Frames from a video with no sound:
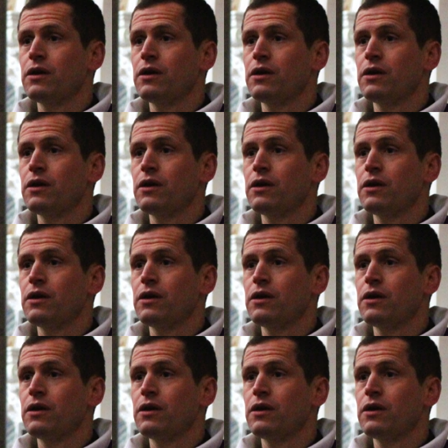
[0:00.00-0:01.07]

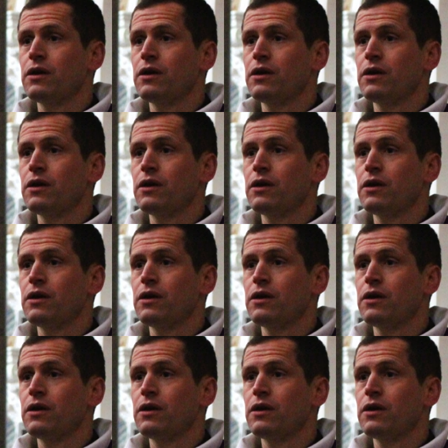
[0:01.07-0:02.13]

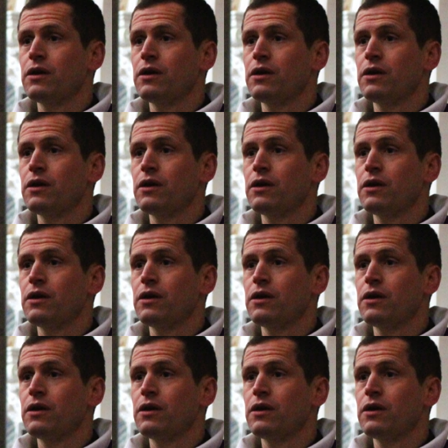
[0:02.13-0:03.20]

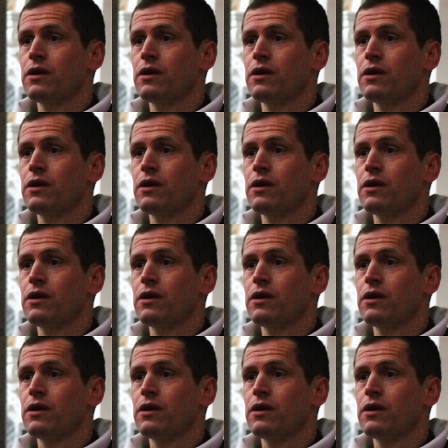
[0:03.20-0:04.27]

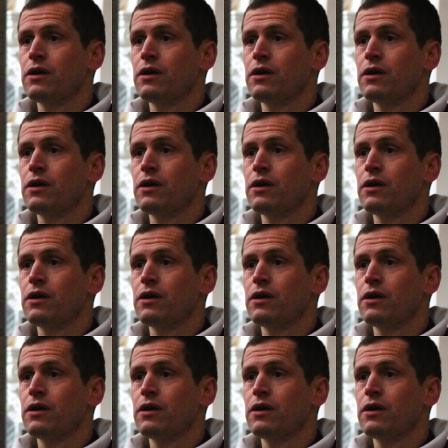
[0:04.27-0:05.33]

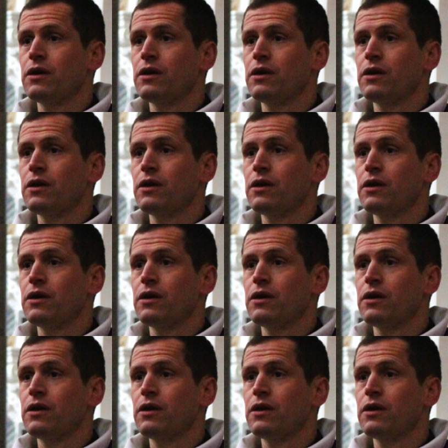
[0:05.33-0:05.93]
This is a still picture; no speech is visible.